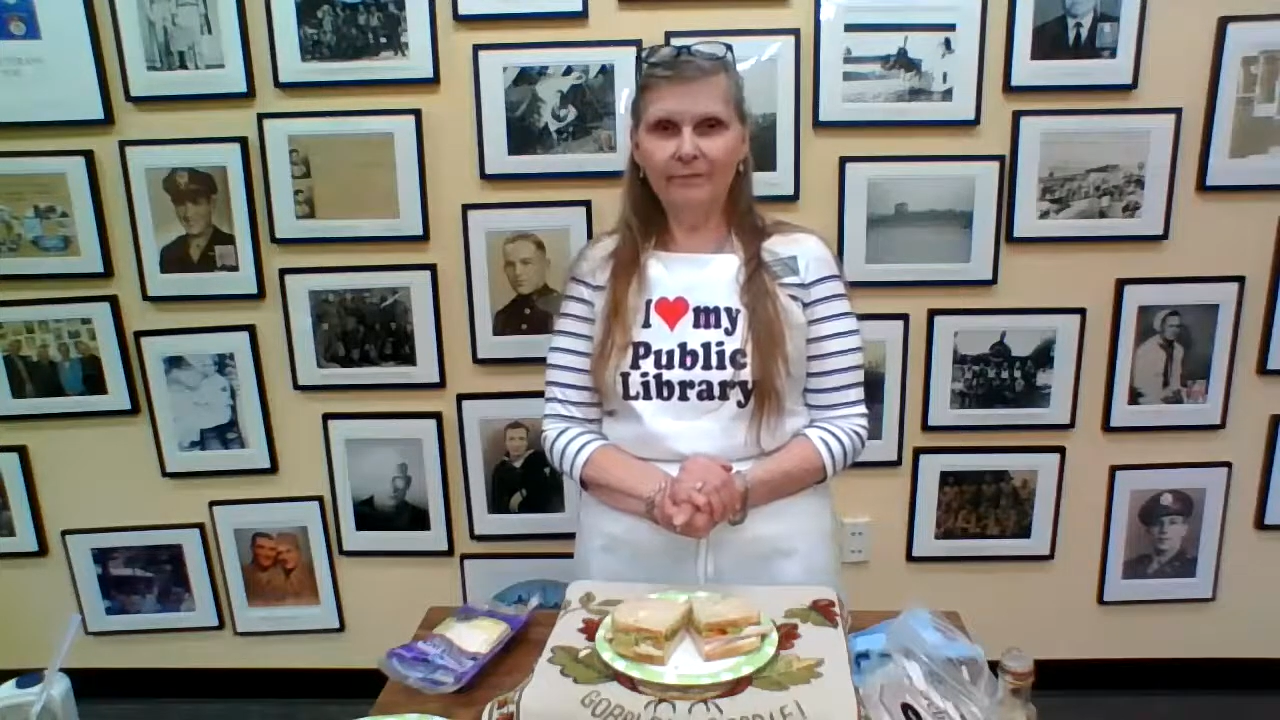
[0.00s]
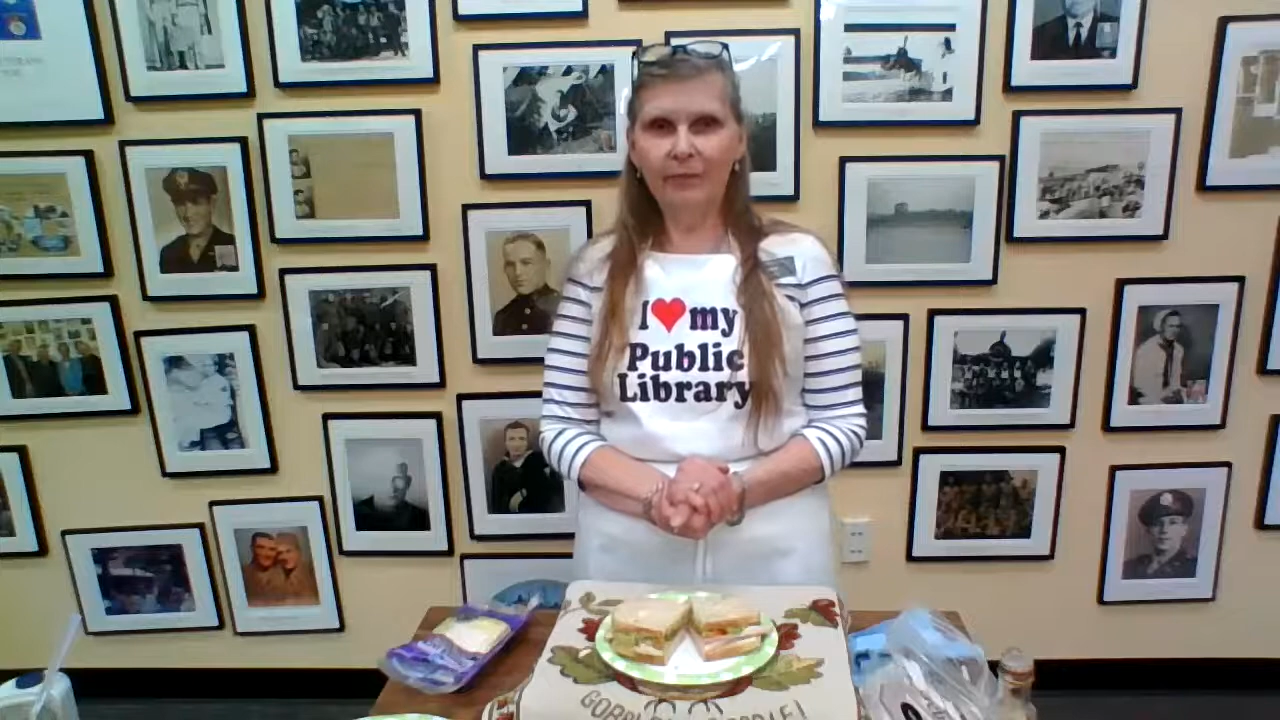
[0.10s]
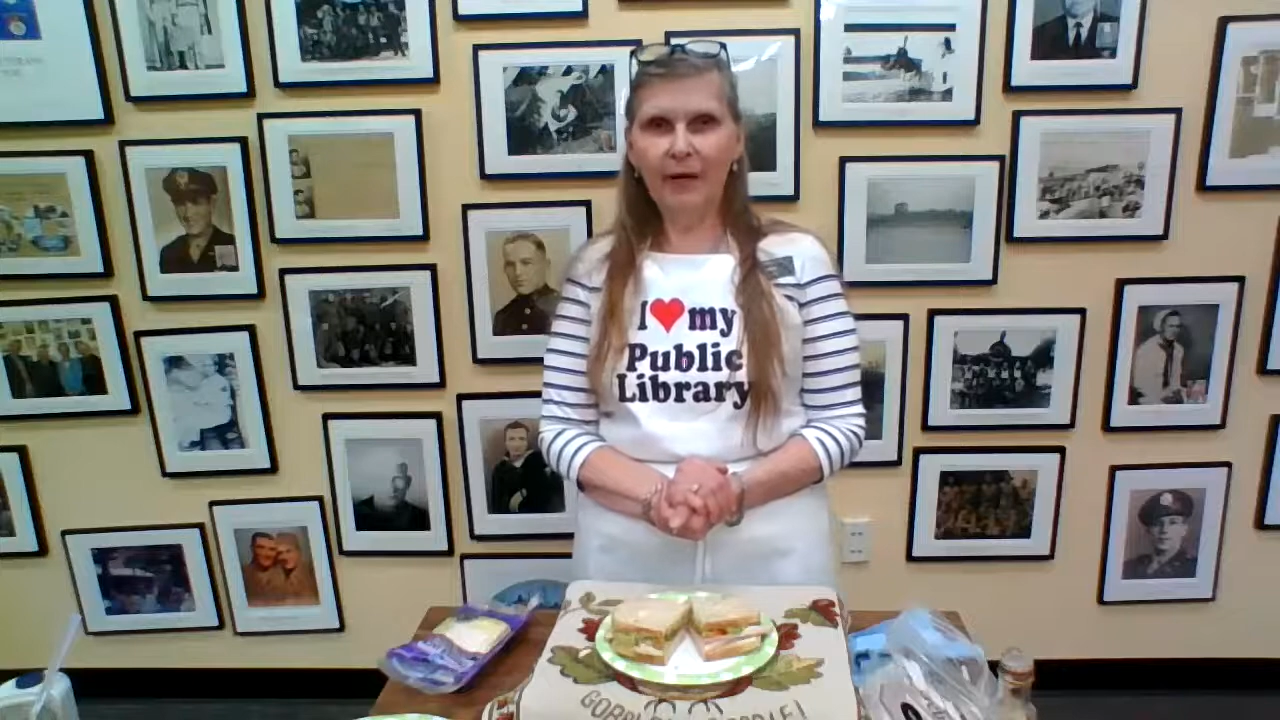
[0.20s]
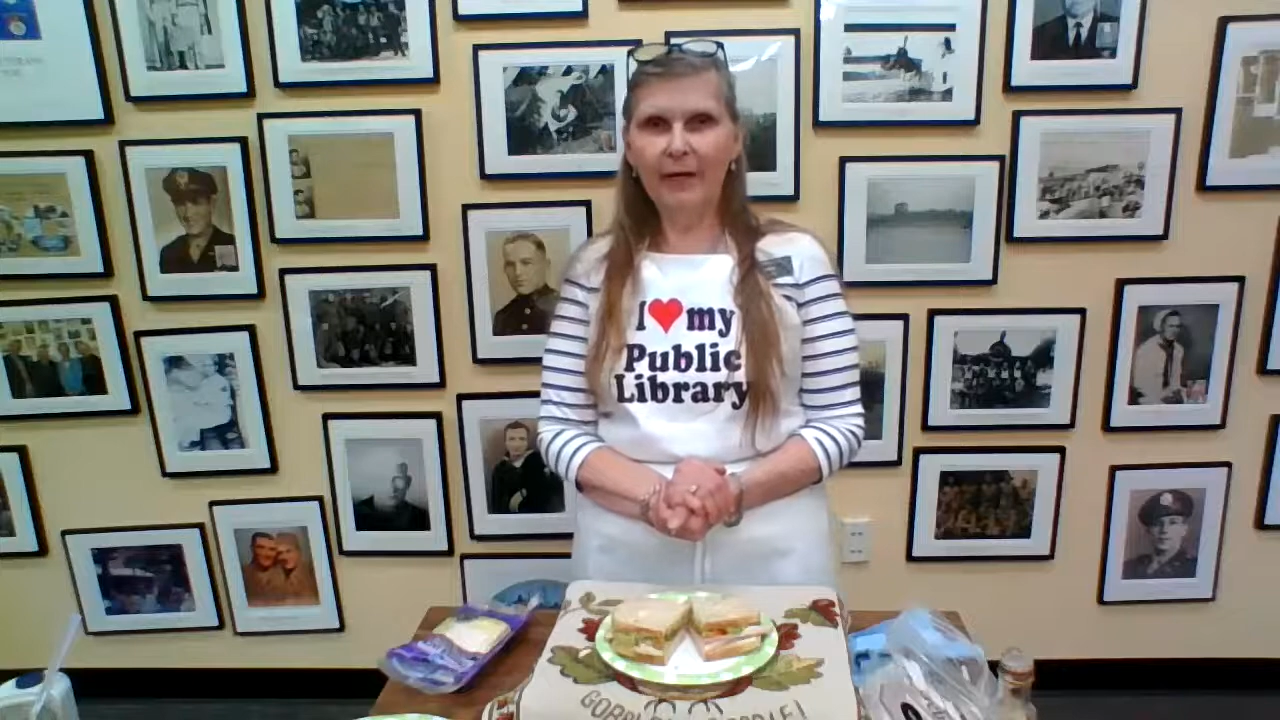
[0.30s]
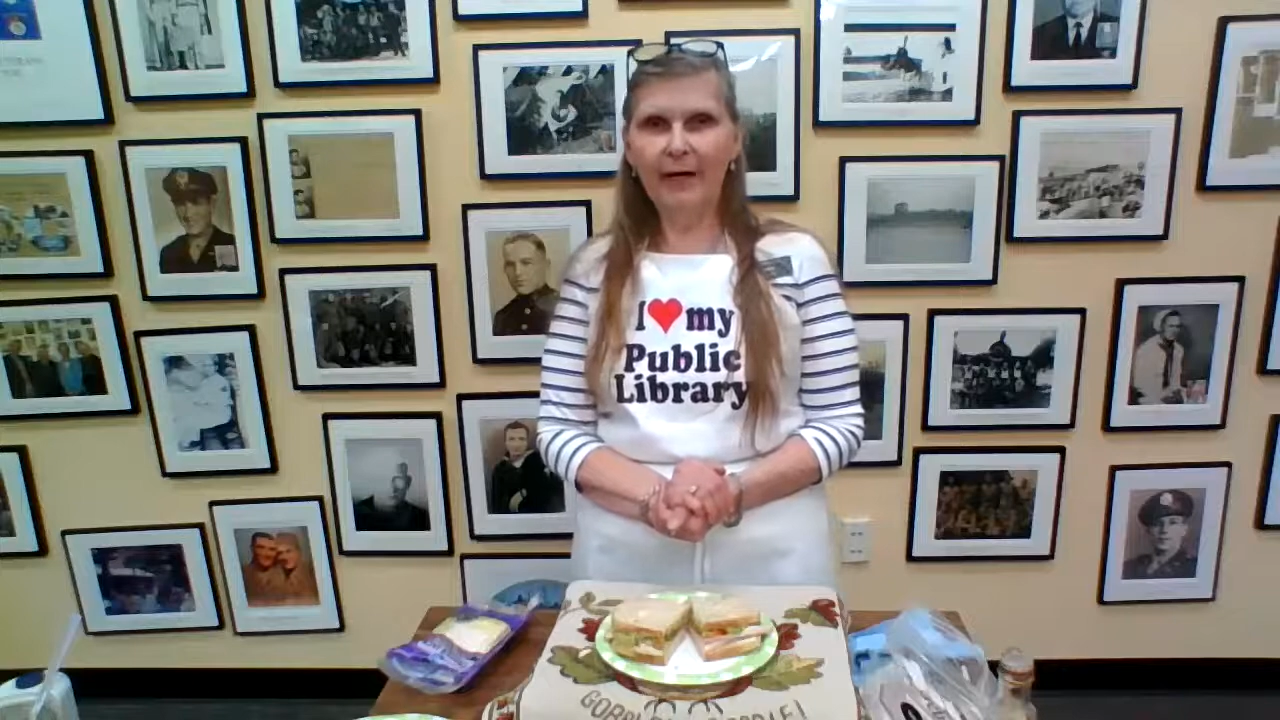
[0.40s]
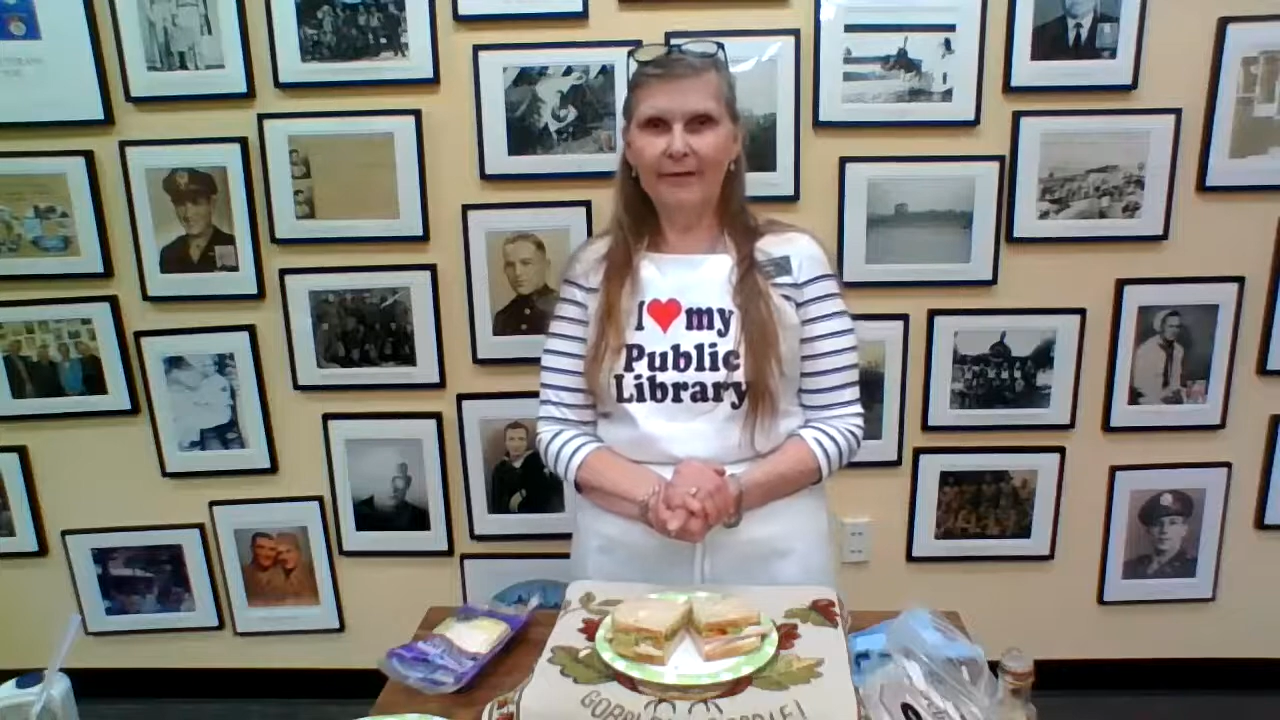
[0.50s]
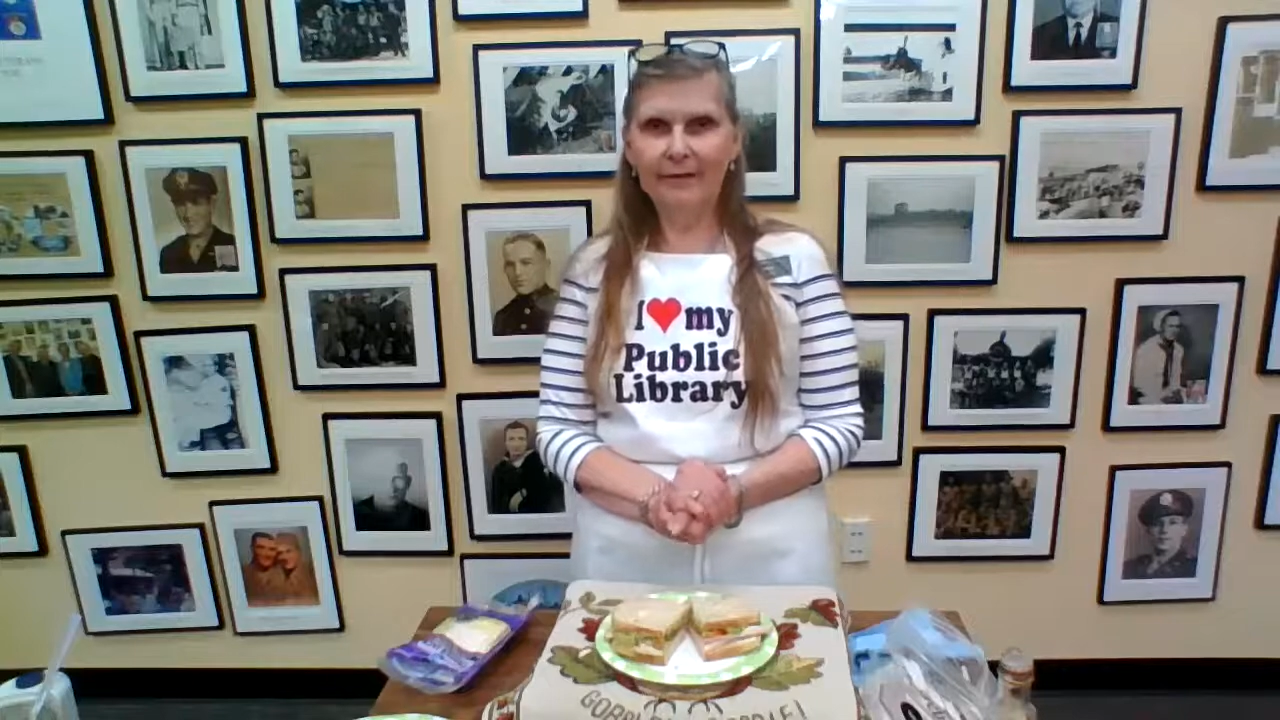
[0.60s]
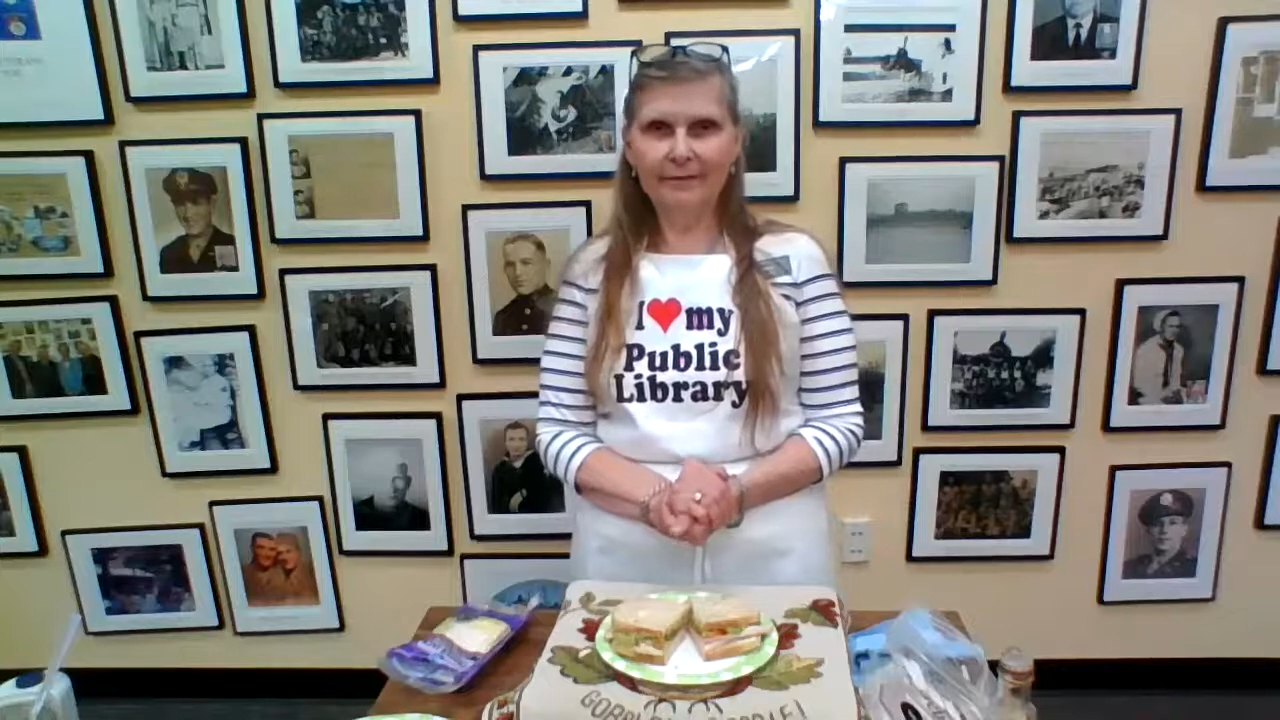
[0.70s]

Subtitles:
Bye-bye.